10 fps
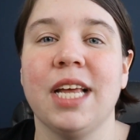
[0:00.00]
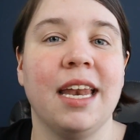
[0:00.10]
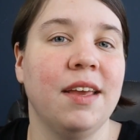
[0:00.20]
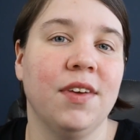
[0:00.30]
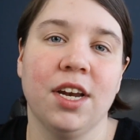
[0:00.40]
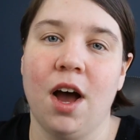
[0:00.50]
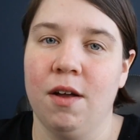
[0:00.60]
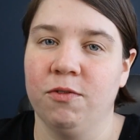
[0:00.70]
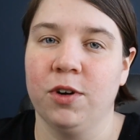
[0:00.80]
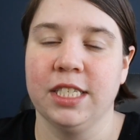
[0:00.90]
and even
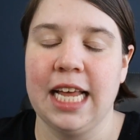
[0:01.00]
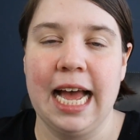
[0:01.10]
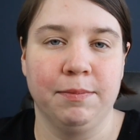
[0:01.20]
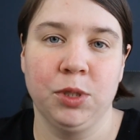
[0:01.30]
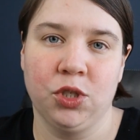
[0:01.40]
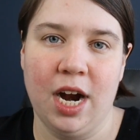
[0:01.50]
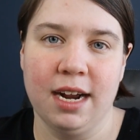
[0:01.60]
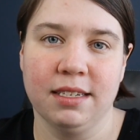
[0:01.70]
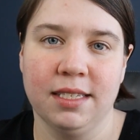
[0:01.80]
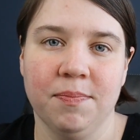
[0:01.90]
conference
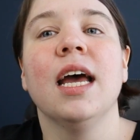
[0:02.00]
abstracts.